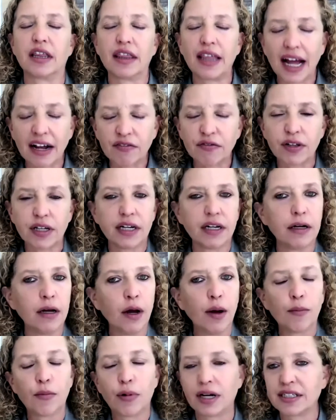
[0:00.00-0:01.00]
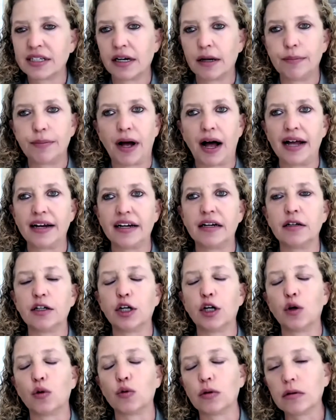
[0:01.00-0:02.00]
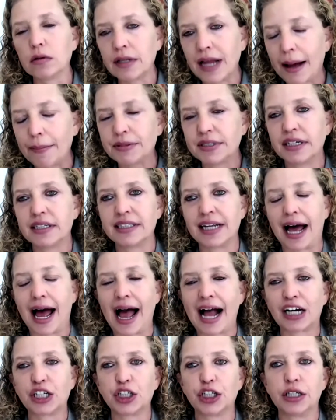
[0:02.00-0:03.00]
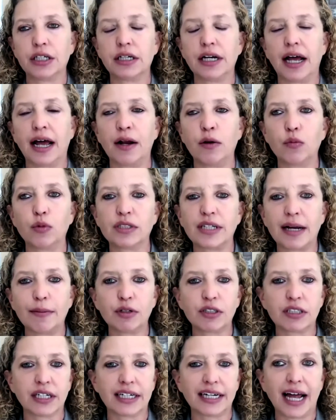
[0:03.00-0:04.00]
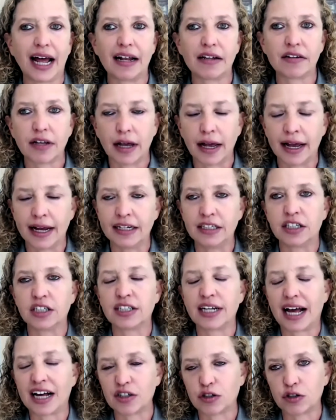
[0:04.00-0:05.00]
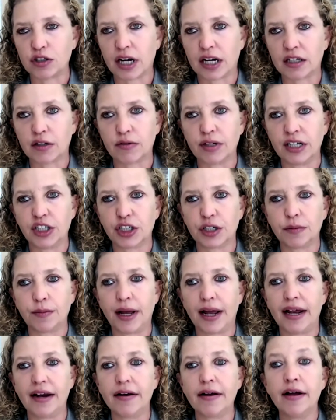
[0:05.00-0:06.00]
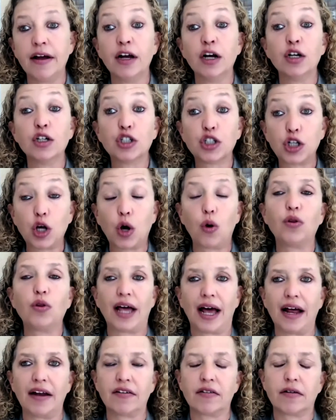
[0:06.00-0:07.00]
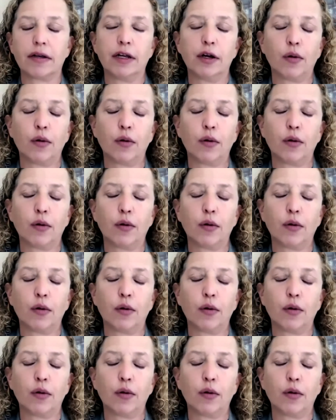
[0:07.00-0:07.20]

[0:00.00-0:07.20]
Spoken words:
And thankfully, President Biden, you know, leapt into action and was able to get a disaster declaration made so that,